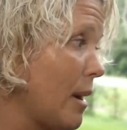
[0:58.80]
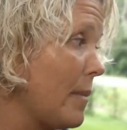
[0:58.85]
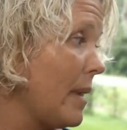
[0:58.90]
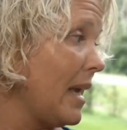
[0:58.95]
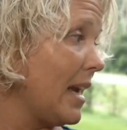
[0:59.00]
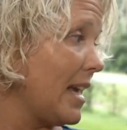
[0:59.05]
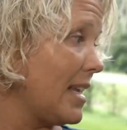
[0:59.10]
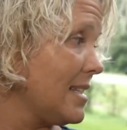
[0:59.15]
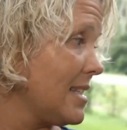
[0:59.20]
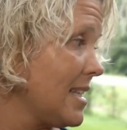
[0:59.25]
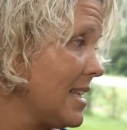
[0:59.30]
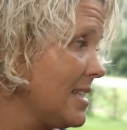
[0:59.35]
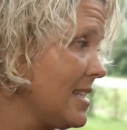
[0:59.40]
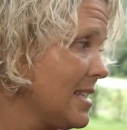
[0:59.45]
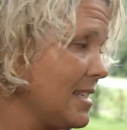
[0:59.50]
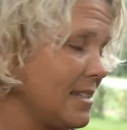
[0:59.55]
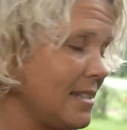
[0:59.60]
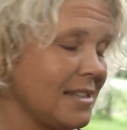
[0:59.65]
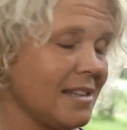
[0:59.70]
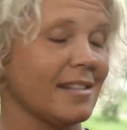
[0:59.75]
mean, cuz this
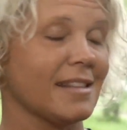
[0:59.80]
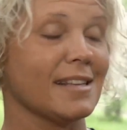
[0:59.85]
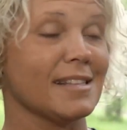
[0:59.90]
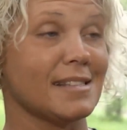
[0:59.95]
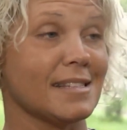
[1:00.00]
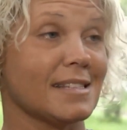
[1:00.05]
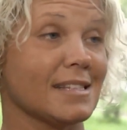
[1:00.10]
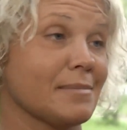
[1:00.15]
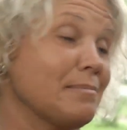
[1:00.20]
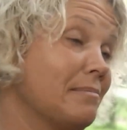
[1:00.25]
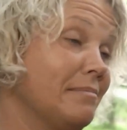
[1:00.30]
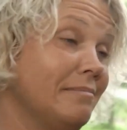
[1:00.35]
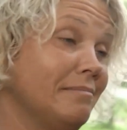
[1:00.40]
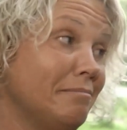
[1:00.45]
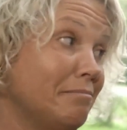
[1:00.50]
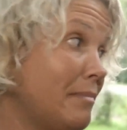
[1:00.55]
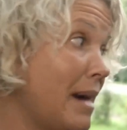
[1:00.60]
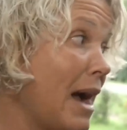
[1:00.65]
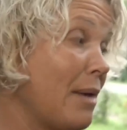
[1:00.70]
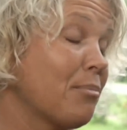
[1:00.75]
is this is
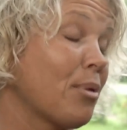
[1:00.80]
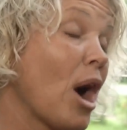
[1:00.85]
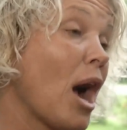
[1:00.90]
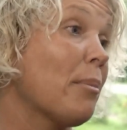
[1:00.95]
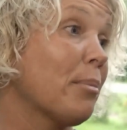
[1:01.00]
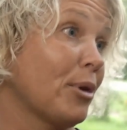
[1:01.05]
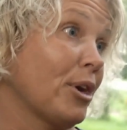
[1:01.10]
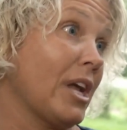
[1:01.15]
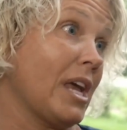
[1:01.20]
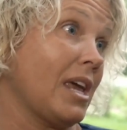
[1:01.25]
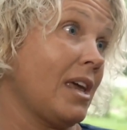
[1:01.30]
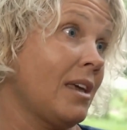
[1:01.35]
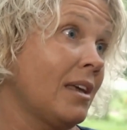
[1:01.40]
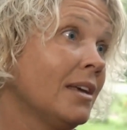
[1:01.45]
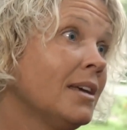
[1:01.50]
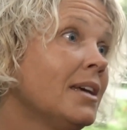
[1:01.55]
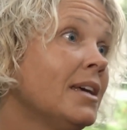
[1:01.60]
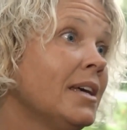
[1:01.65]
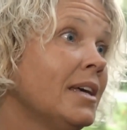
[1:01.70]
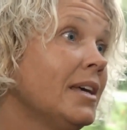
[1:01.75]
my property.
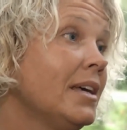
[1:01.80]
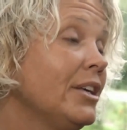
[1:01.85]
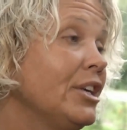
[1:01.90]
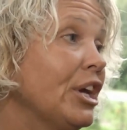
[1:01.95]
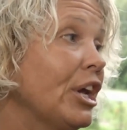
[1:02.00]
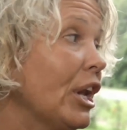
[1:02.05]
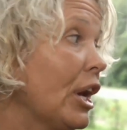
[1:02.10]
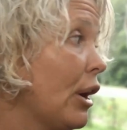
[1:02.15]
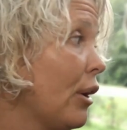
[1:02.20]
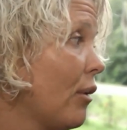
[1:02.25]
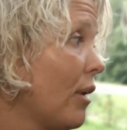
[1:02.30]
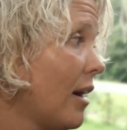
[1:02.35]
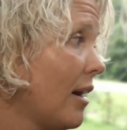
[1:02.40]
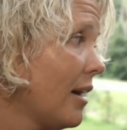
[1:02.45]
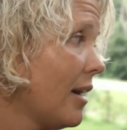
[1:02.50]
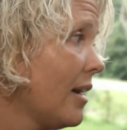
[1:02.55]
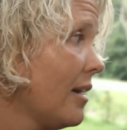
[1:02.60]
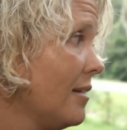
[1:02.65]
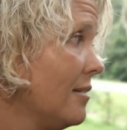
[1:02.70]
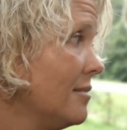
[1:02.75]
Mm. You know,
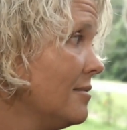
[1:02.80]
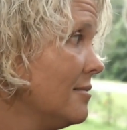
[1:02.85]
I